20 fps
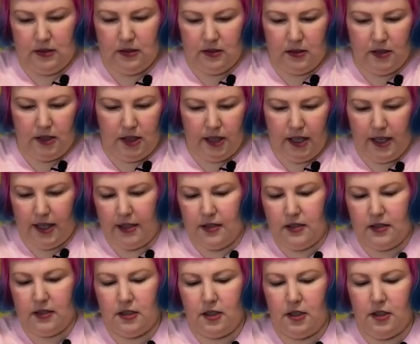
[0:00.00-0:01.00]
Okay,
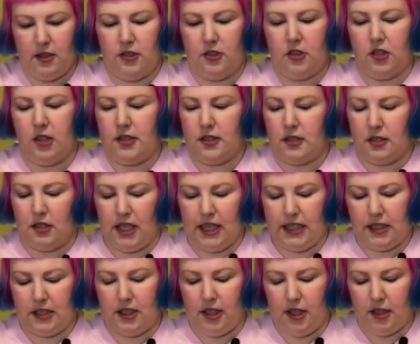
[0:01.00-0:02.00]
so just
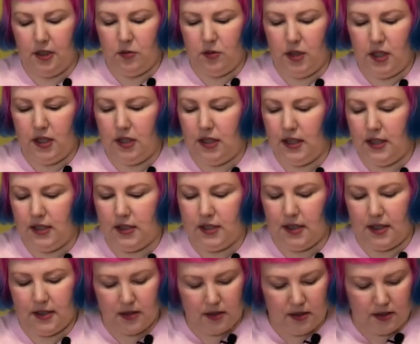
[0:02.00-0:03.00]
like the other one, it
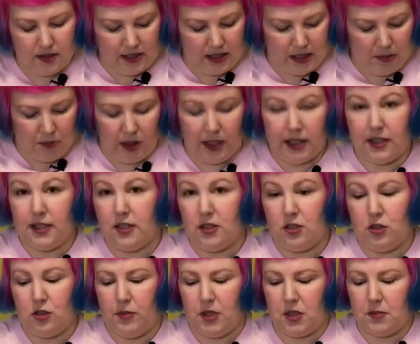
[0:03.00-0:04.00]
doesn't seem like there's
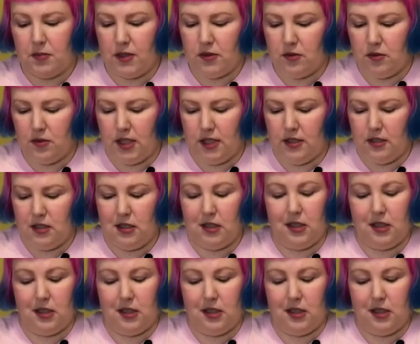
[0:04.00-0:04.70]
too much puzzle dust.